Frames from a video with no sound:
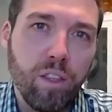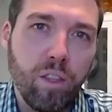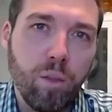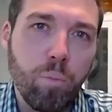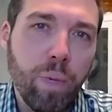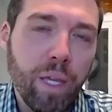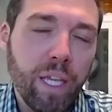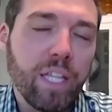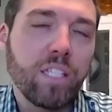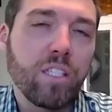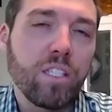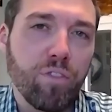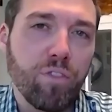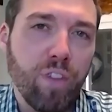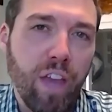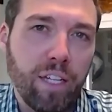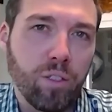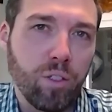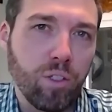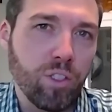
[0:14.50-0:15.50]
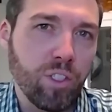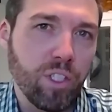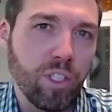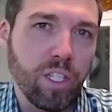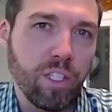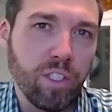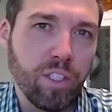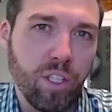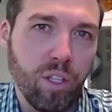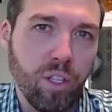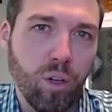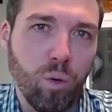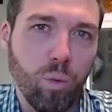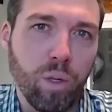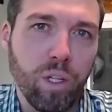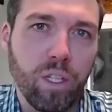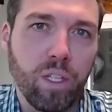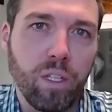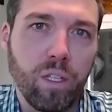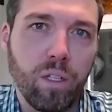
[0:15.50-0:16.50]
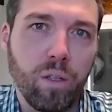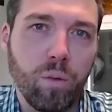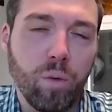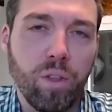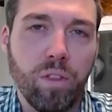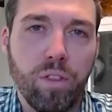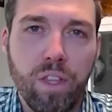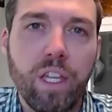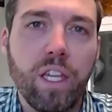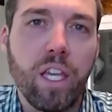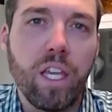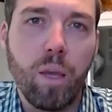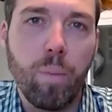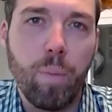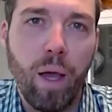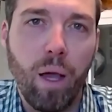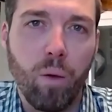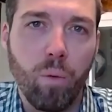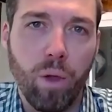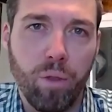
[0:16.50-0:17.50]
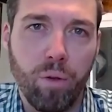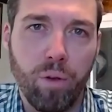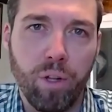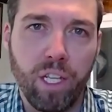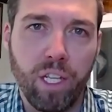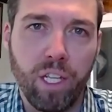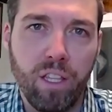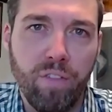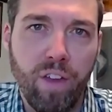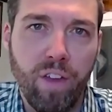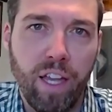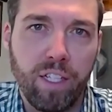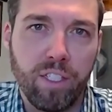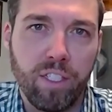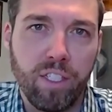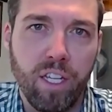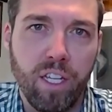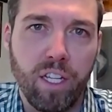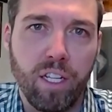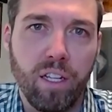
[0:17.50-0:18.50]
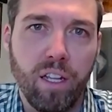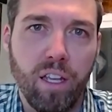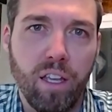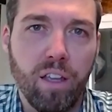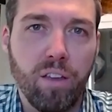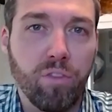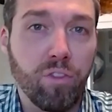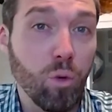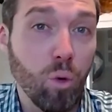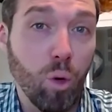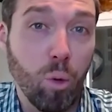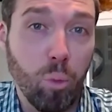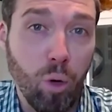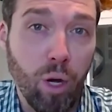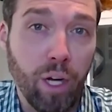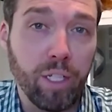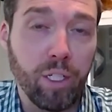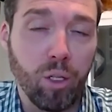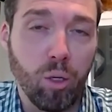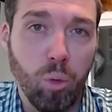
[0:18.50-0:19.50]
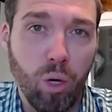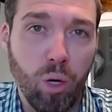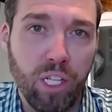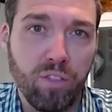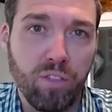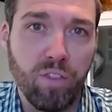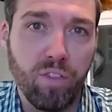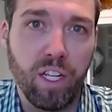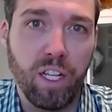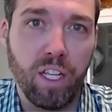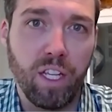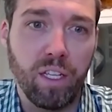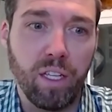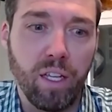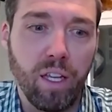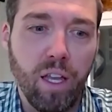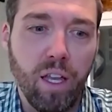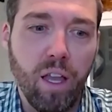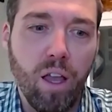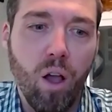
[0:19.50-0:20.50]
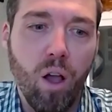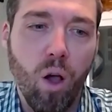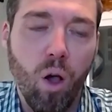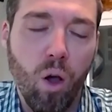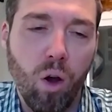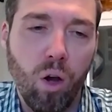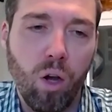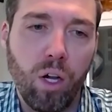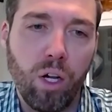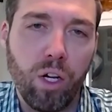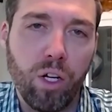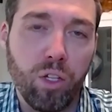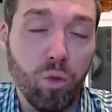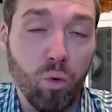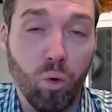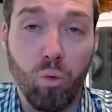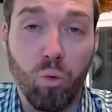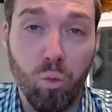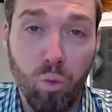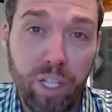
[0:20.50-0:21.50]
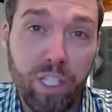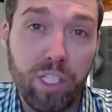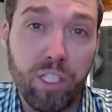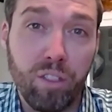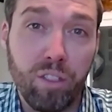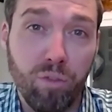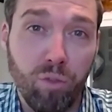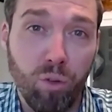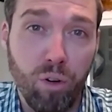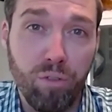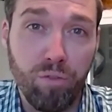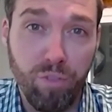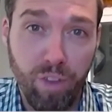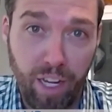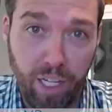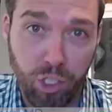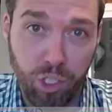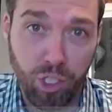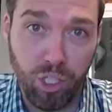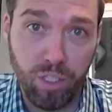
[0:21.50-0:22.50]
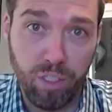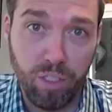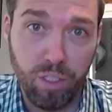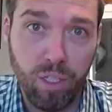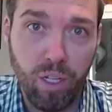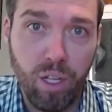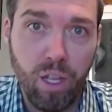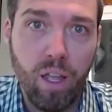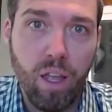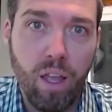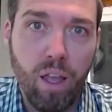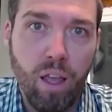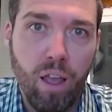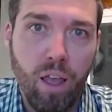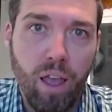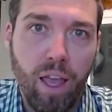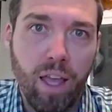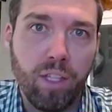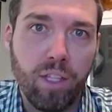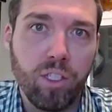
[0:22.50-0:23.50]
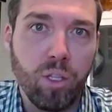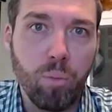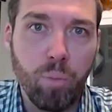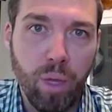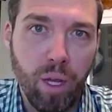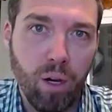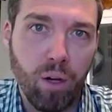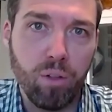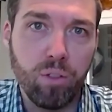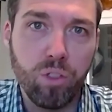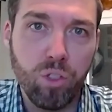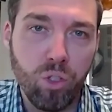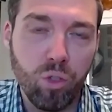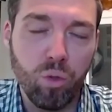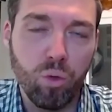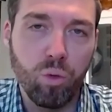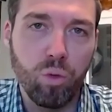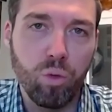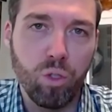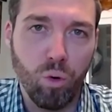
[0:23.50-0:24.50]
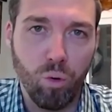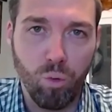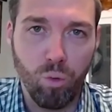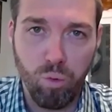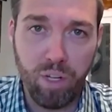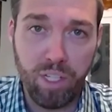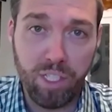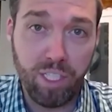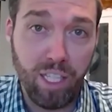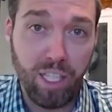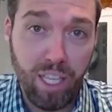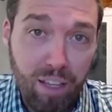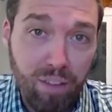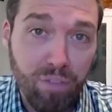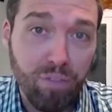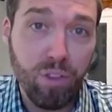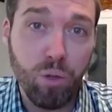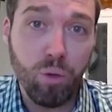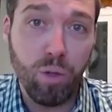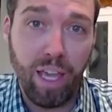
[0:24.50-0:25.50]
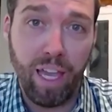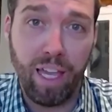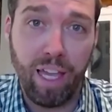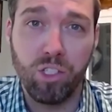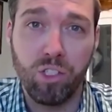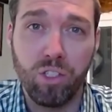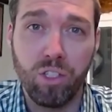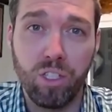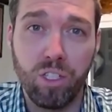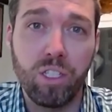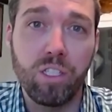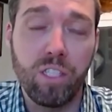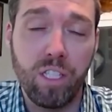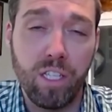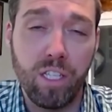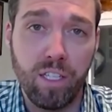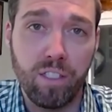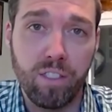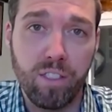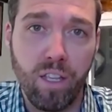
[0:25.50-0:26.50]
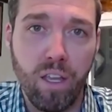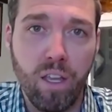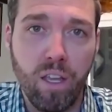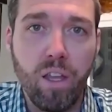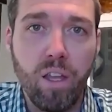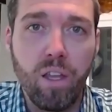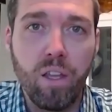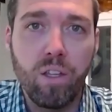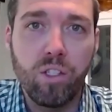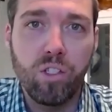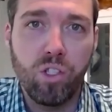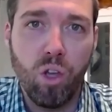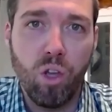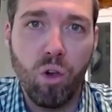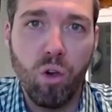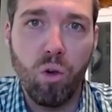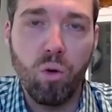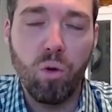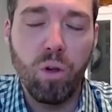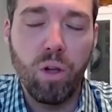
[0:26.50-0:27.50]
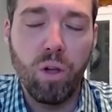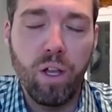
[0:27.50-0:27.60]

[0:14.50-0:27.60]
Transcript: biggest factors to consider when thinking about whether to get the vaccine if you are pregnant or breastfeeding are your risk for infection as compared to your risk if you catch the disease. So